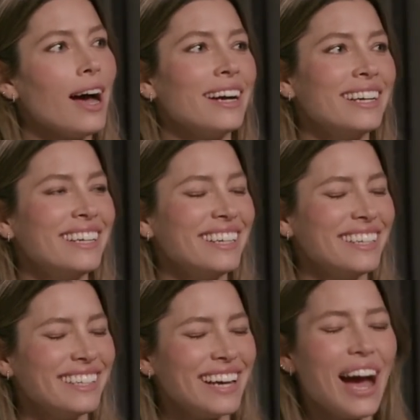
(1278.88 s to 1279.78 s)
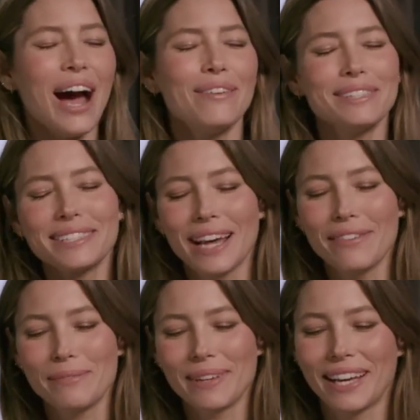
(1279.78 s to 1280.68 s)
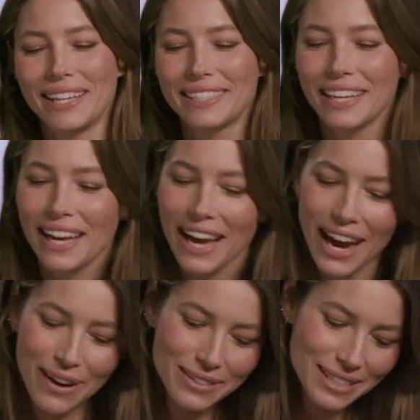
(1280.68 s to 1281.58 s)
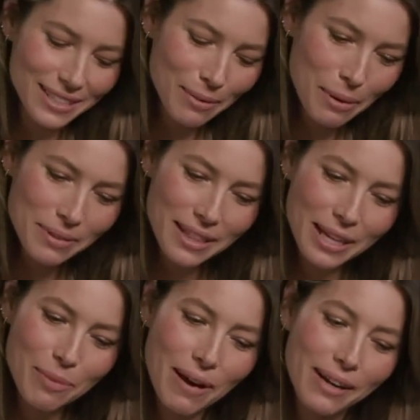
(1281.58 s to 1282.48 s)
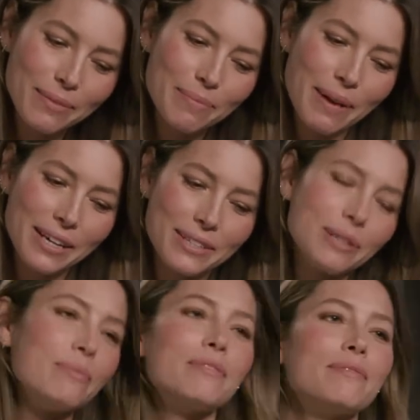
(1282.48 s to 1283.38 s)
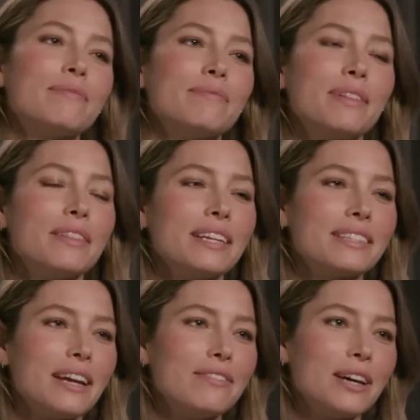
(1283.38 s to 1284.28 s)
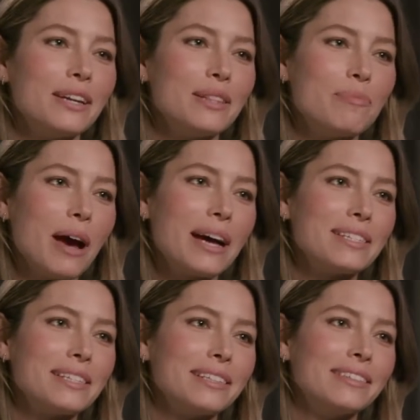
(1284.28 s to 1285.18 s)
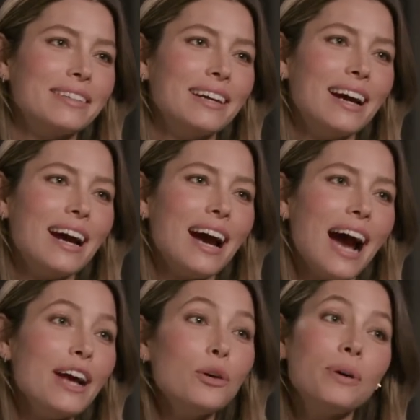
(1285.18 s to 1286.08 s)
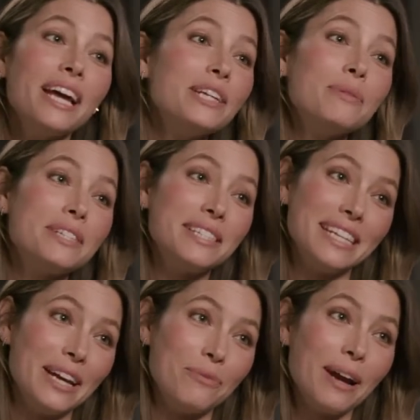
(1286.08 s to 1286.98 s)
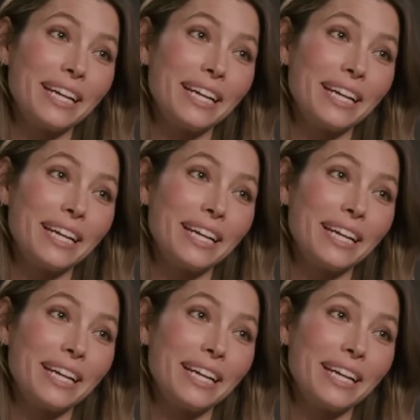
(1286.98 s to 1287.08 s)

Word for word: I'm just laughing because I was sometimes I think back back to some of the things that I've done in the past and I don't want anyone to see it. People